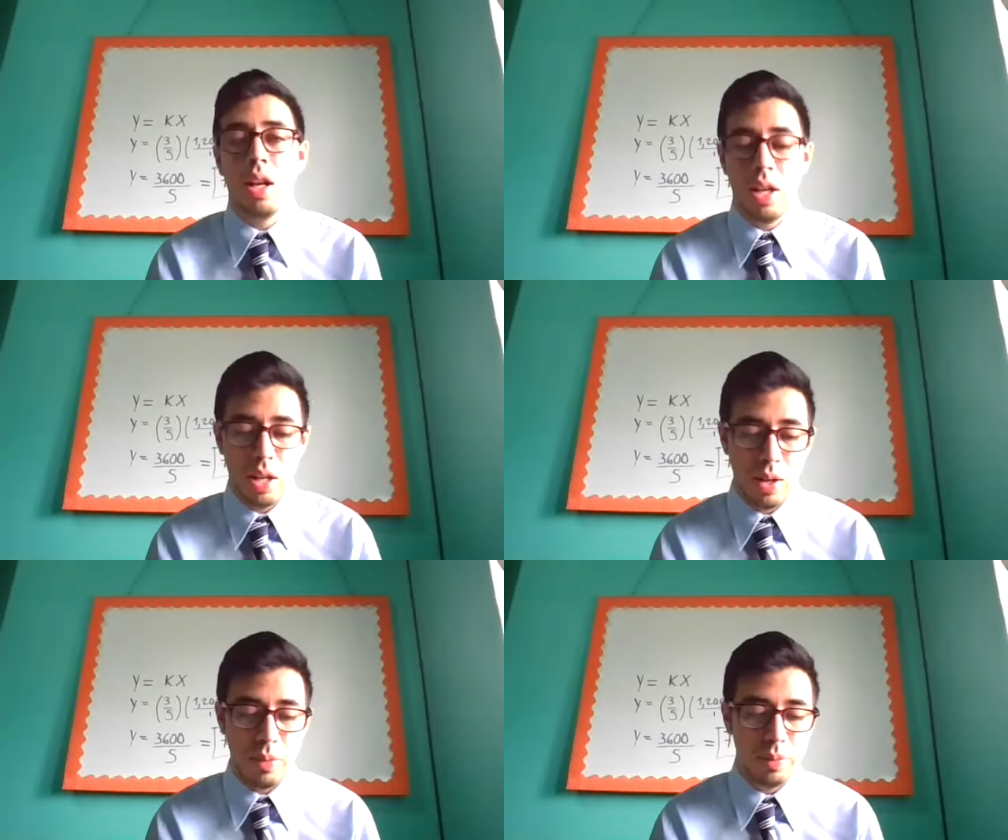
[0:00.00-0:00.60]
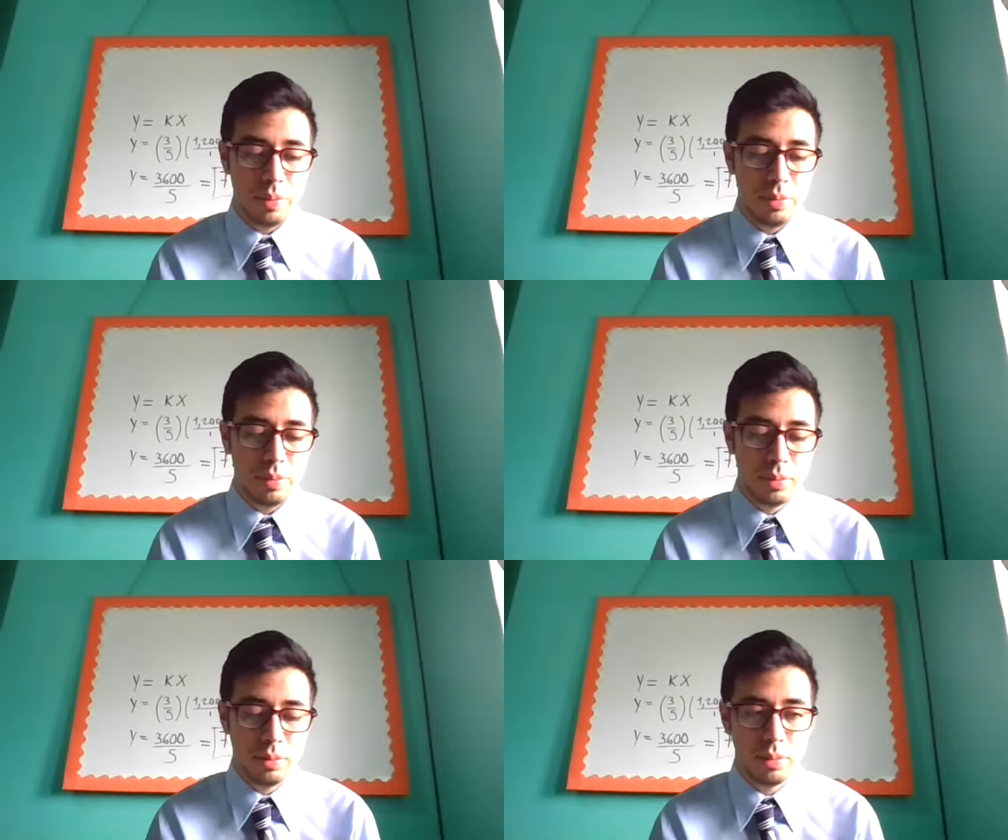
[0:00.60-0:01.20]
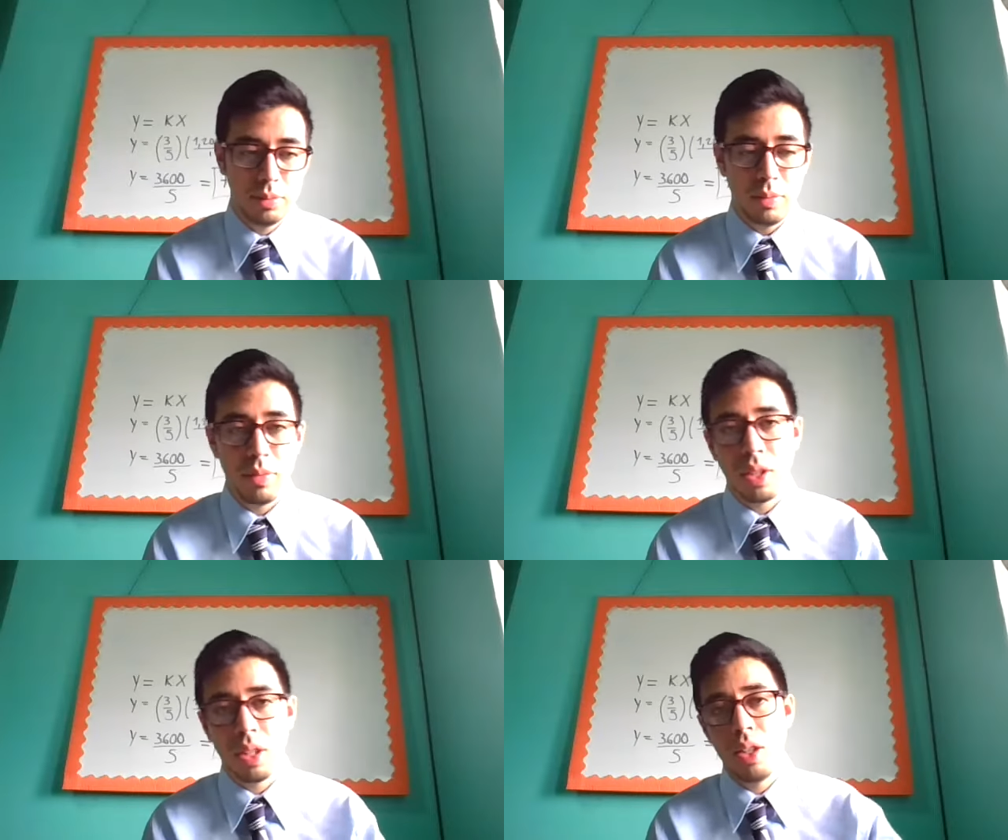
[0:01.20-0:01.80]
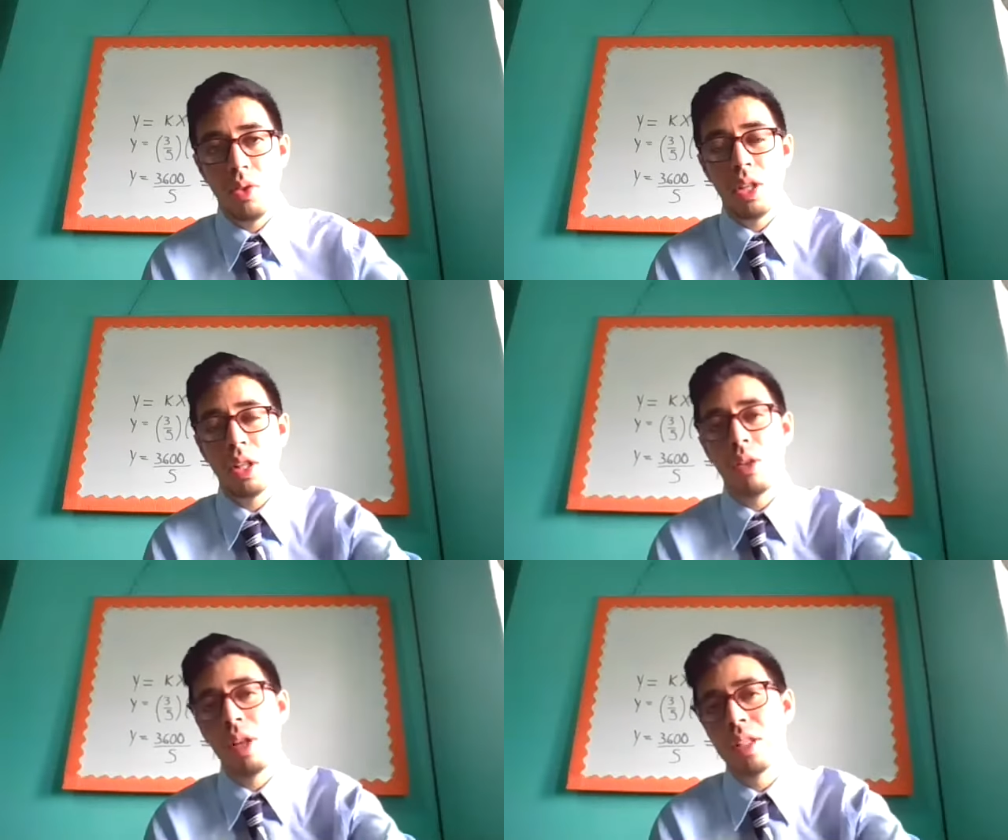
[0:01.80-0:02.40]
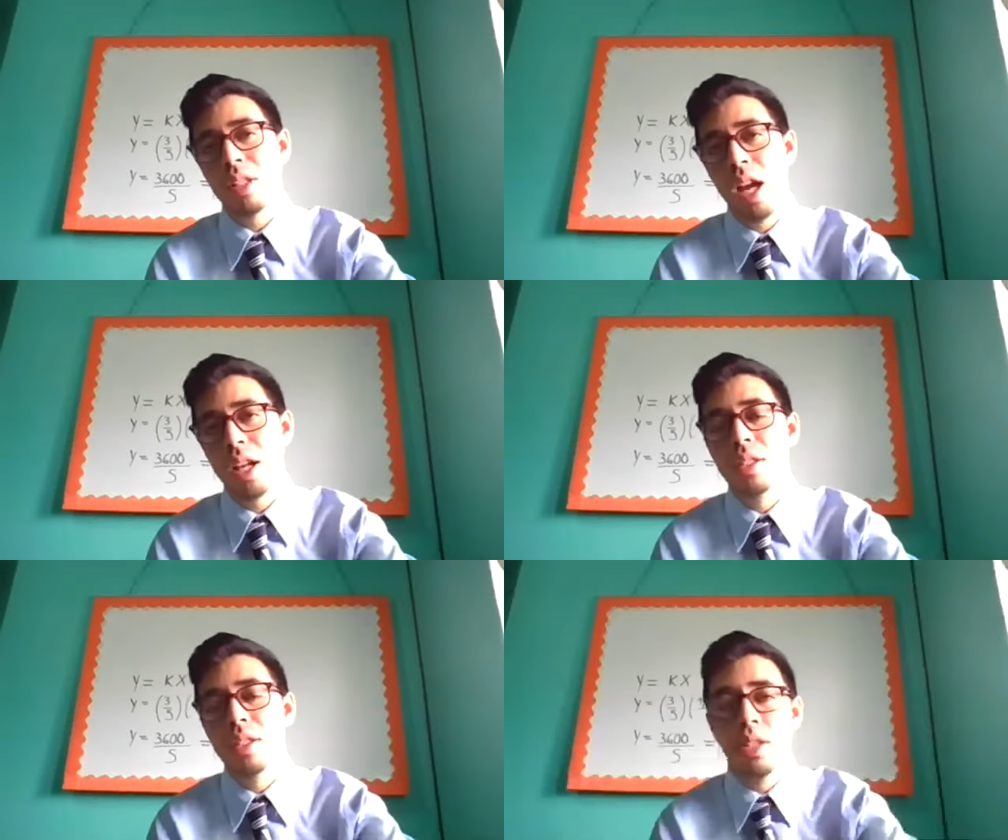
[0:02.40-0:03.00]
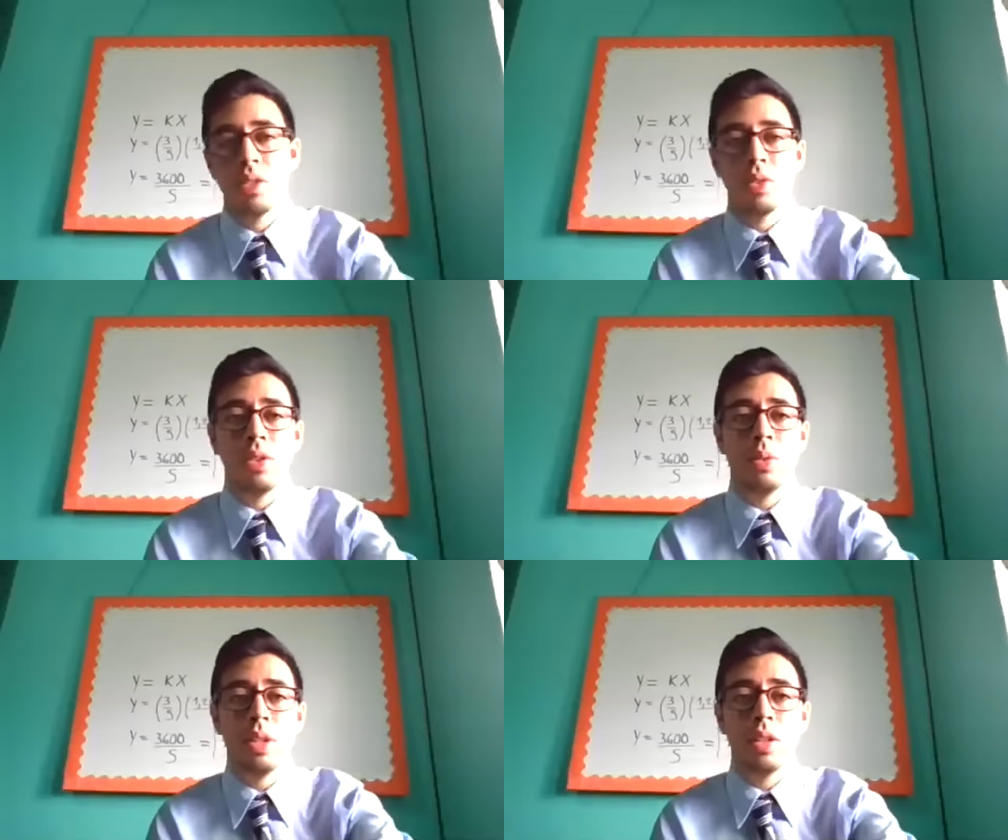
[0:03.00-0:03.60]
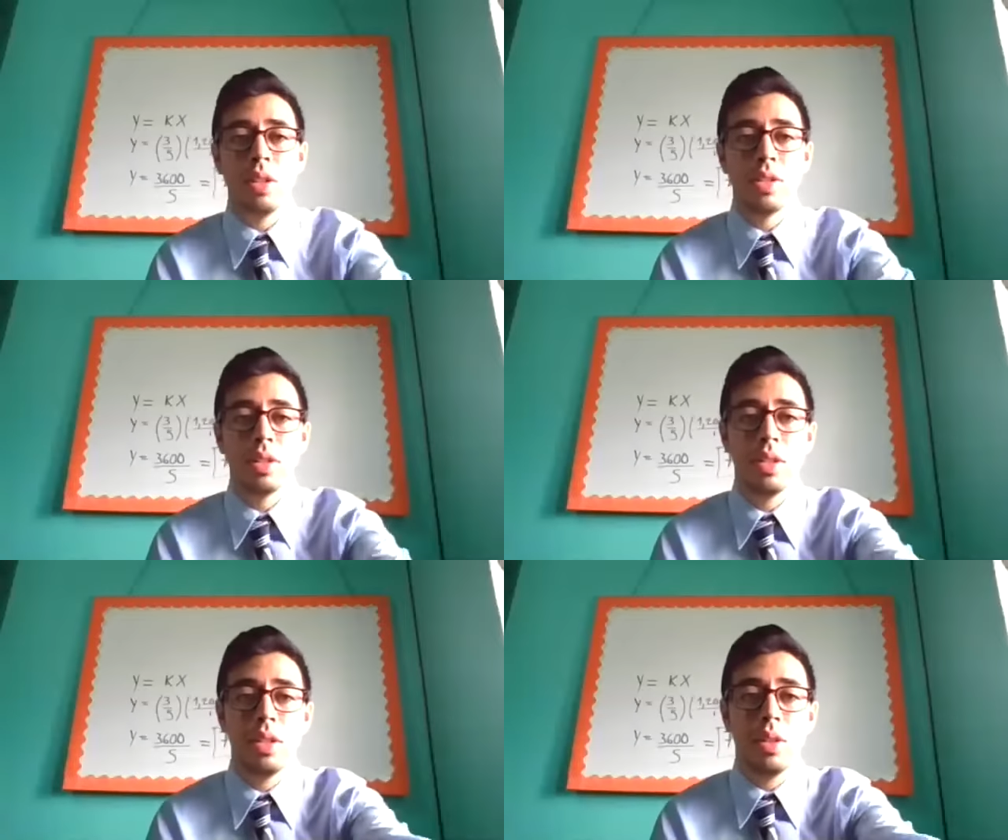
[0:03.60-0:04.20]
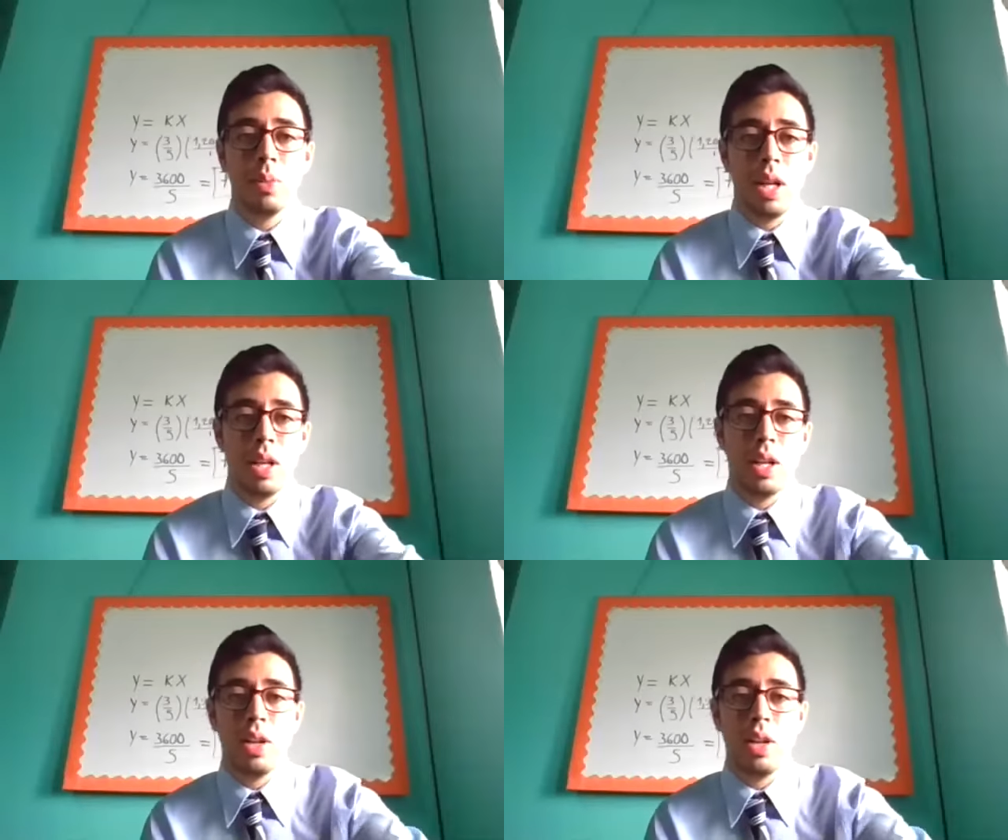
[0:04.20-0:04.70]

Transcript: You increase x, it's going to increase y,